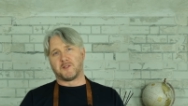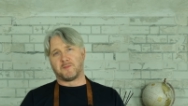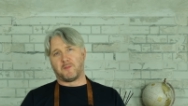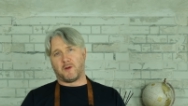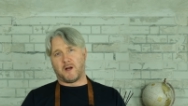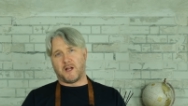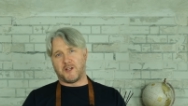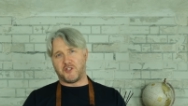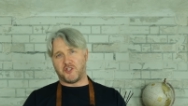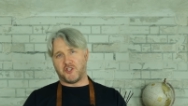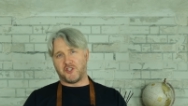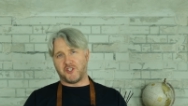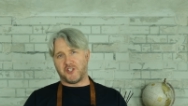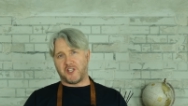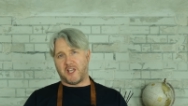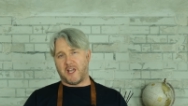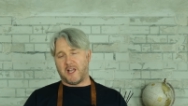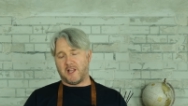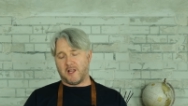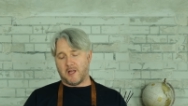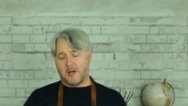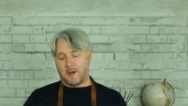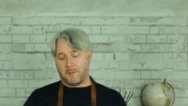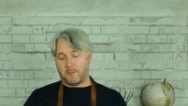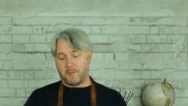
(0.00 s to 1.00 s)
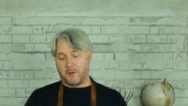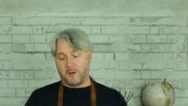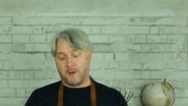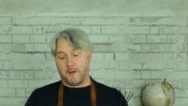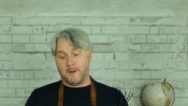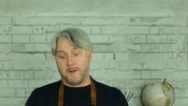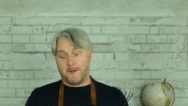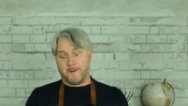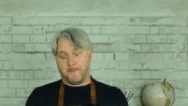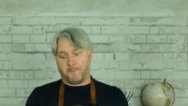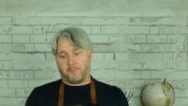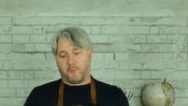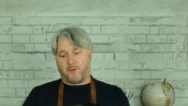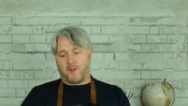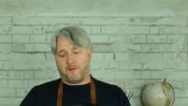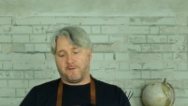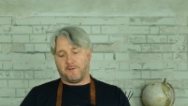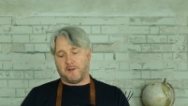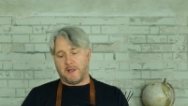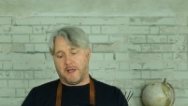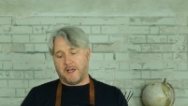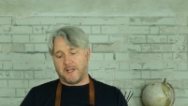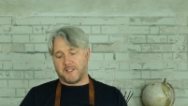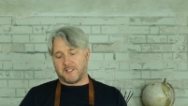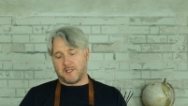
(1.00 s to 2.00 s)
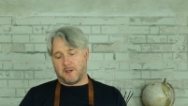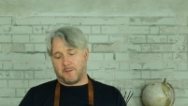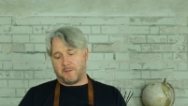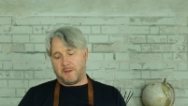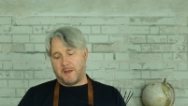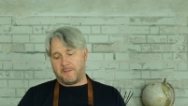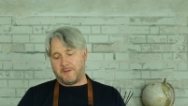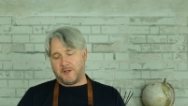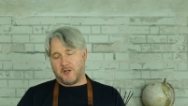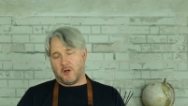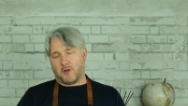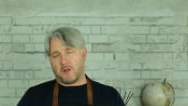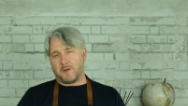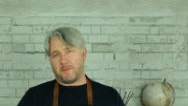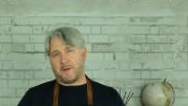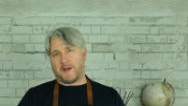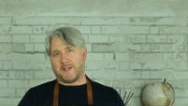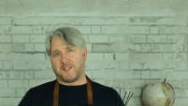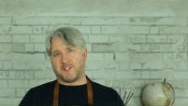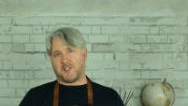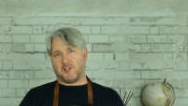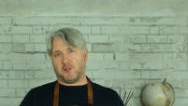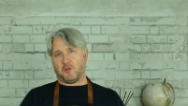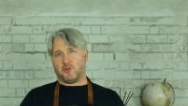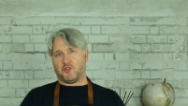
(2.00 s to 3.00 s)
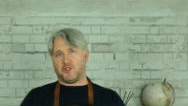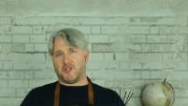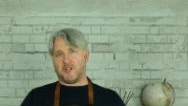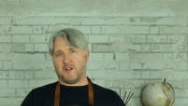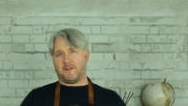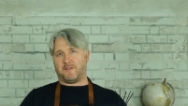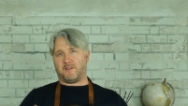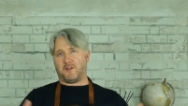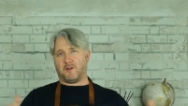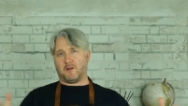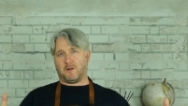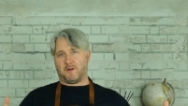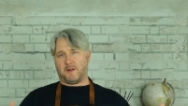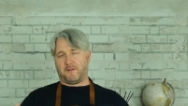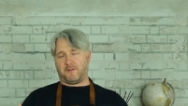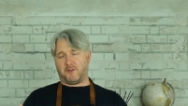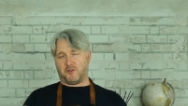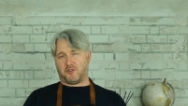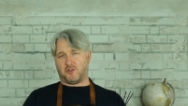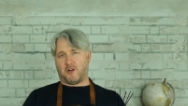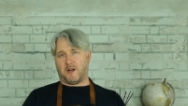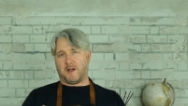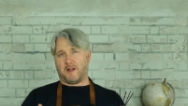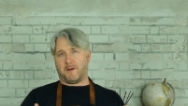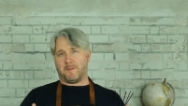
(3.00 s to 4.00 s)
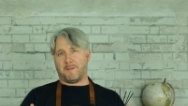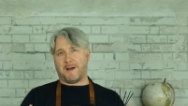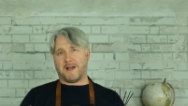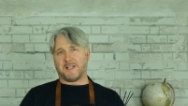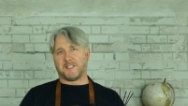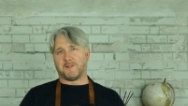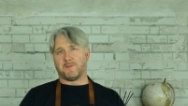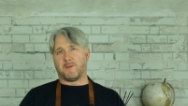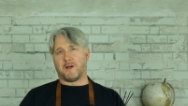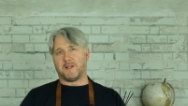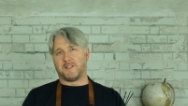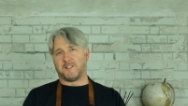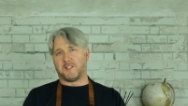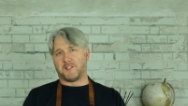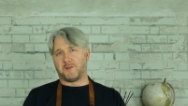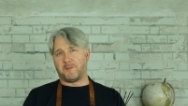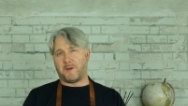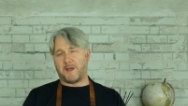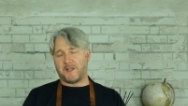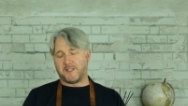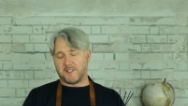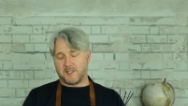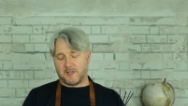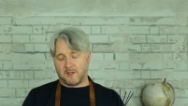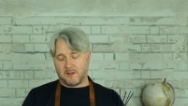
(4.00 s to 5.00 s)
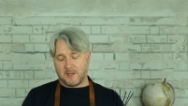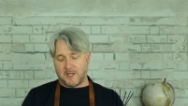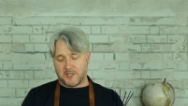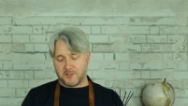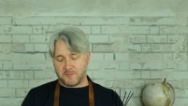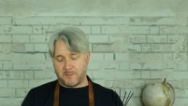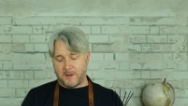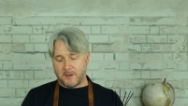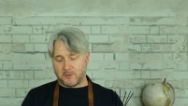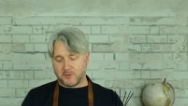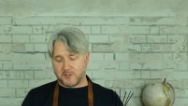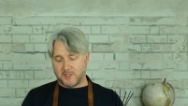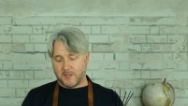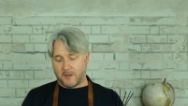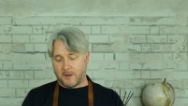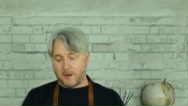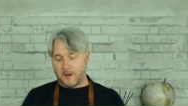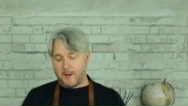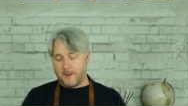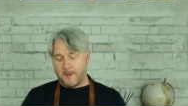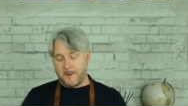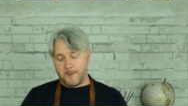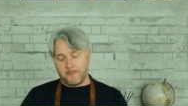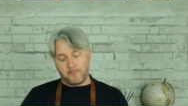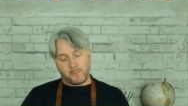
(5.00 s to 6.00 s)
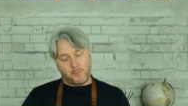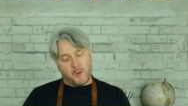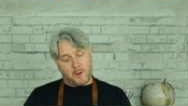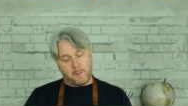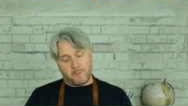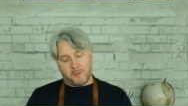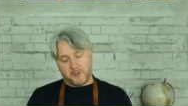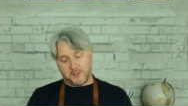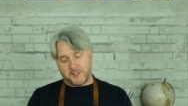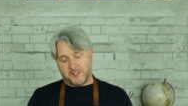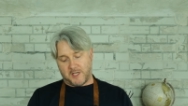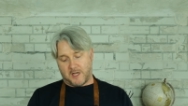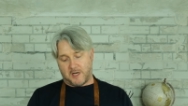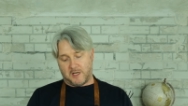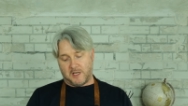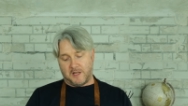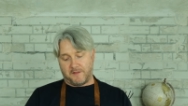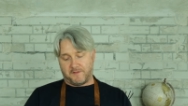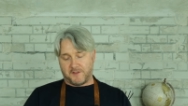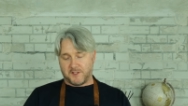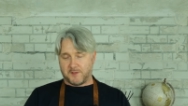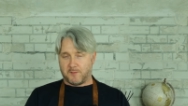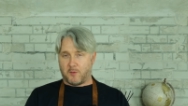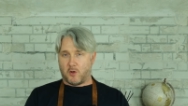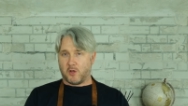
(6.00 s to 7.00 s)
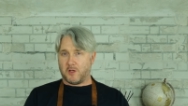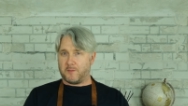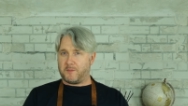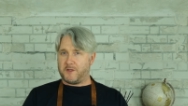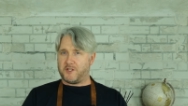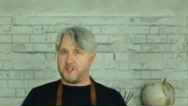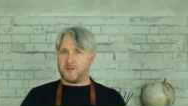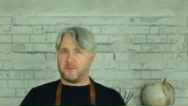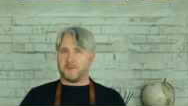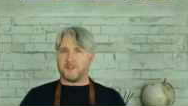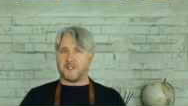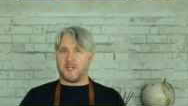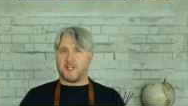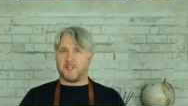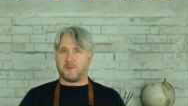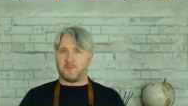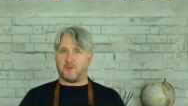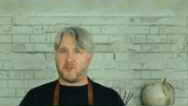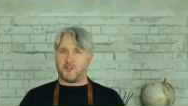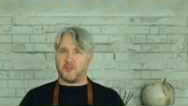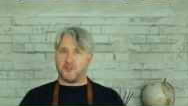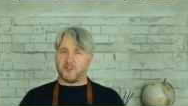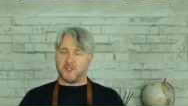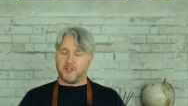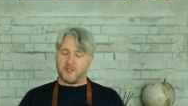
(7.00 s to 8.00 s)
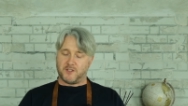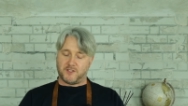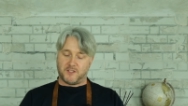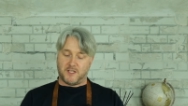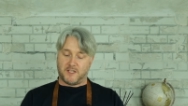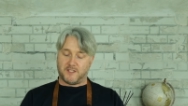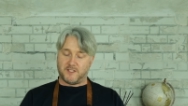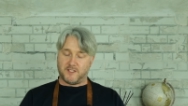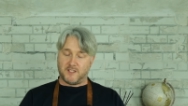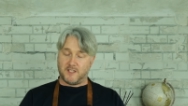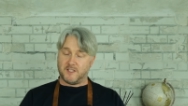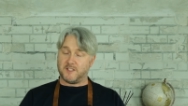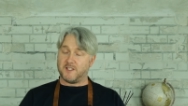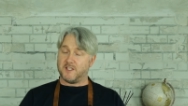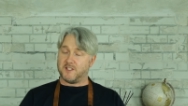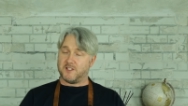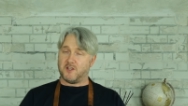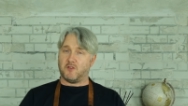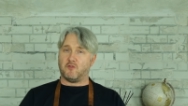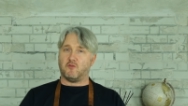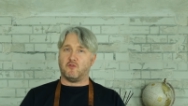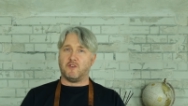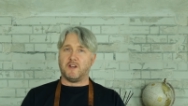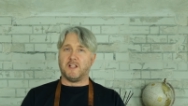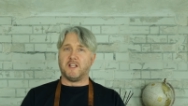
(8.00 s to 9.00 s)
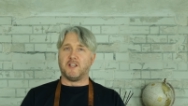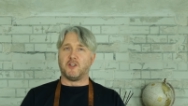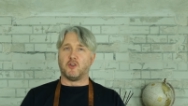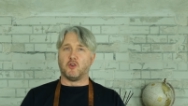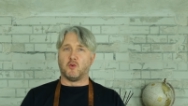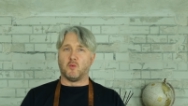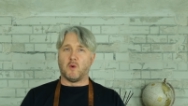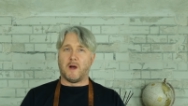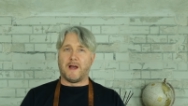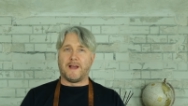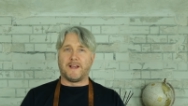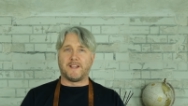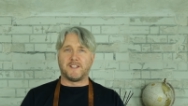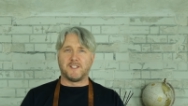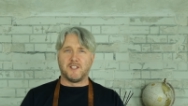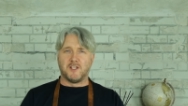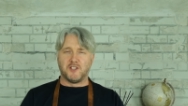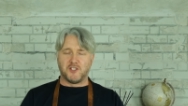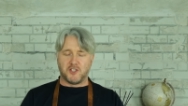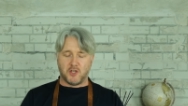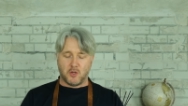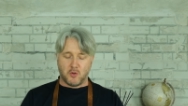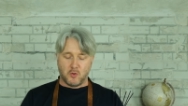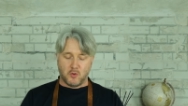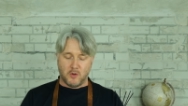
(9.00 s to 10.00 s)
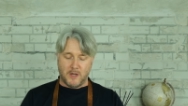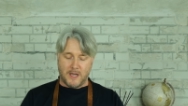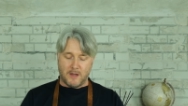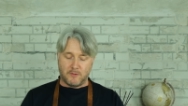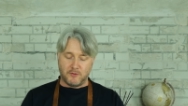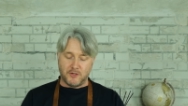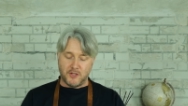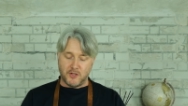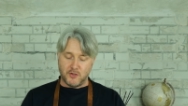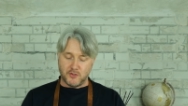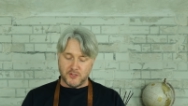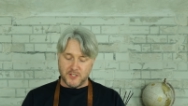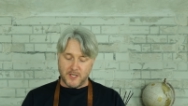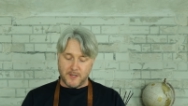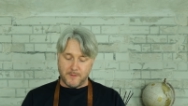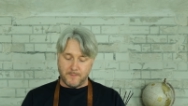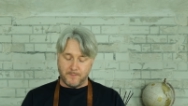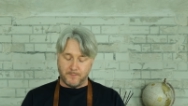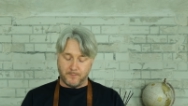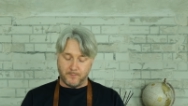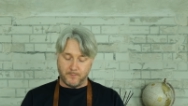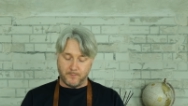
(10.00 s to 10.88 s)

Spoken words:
But as you scale up, flakes are maybe not the best solution if you're trying to maximise the space in a large melter. But certainly for small and medium-sized producers, this is a really good wax. So how do you use it?